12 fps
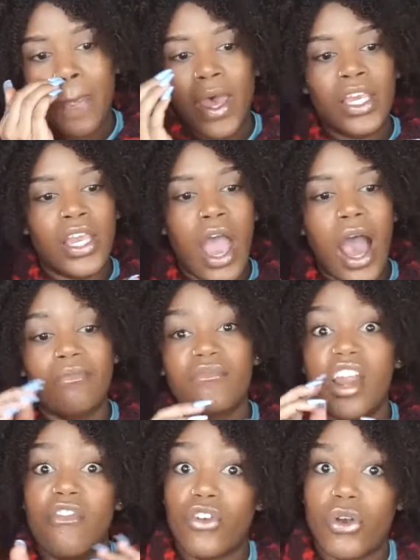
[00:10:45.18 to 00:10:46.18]
I'm like,
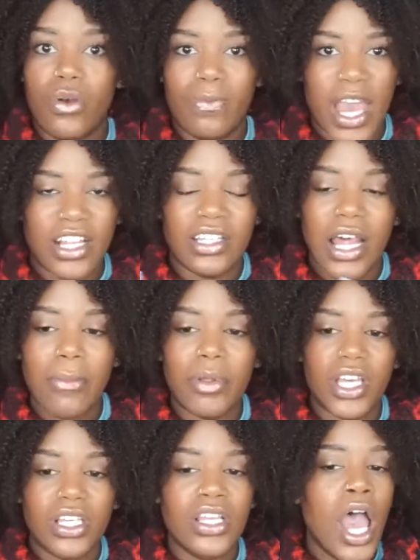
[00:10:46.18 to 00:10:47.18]
I'm never going back to that
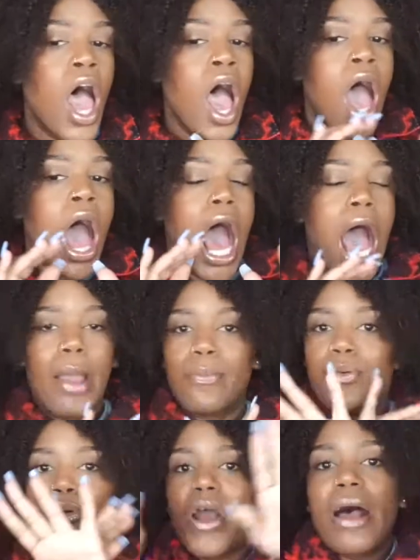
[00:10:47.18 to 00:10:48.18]
place.
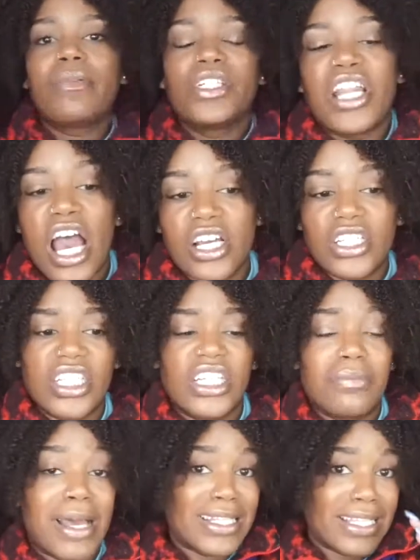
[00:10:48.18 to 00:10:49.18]
I'm probably not gonna
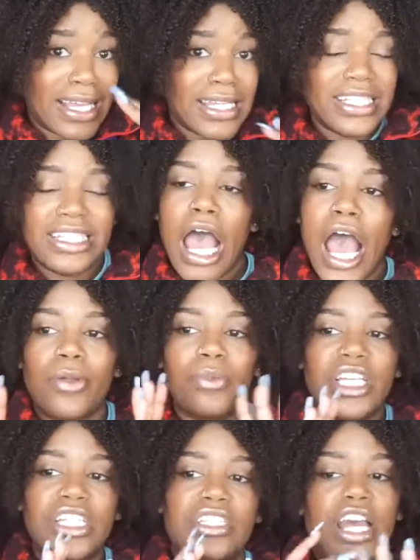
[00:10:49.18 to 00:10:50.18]
get my second side
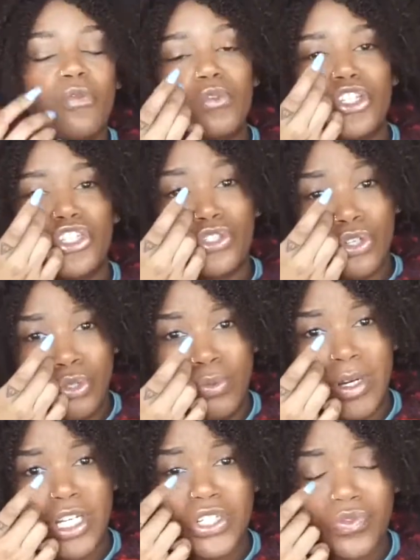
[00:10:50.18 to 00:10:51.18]
because that was just
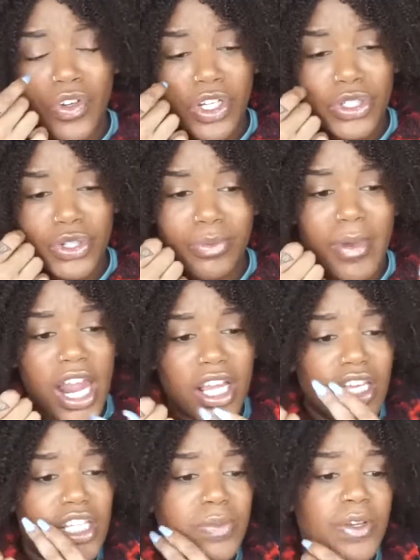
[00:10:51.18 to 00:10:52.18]
too much of a
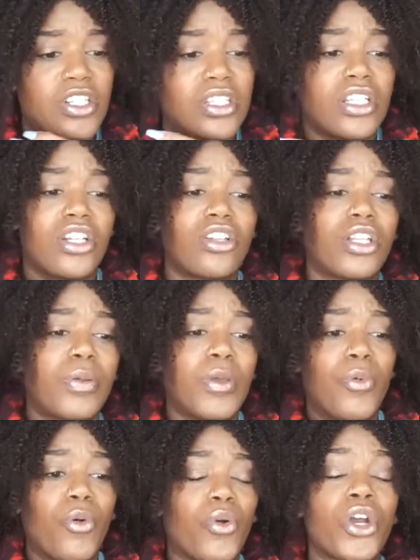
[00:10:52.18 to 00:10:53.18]
traumatic experience. Literally
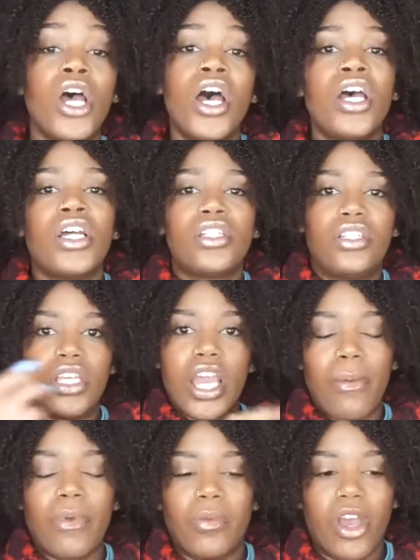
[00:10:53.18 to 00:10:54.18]
people were
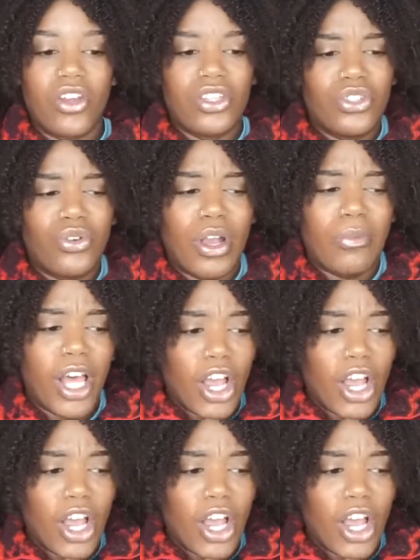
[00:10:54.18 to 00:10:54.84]
DMing me on Instagram